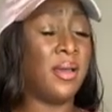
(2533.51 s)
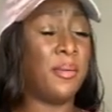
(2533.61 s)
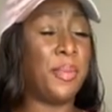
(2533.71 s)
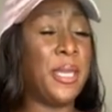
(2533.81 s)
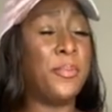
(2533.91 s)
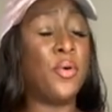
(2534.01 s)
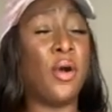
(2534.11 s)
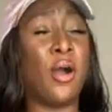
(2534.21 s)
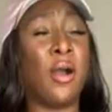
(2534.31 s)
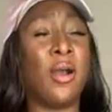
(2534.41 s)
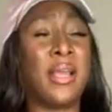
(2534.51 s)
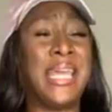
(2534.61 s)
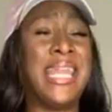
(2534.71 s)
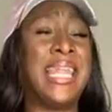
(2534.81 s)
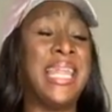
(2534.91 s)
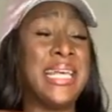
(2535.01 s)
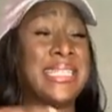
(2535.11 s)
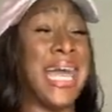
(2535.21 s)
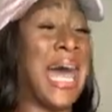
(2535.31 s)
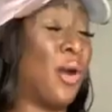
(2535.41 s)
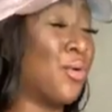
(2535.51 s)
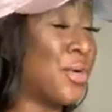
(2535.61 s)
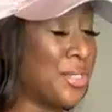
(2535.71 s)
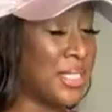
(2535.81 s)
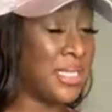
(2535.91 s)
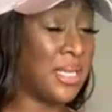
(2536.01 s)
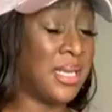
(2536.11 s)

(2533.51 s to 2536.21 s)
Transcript: People are getting less hours.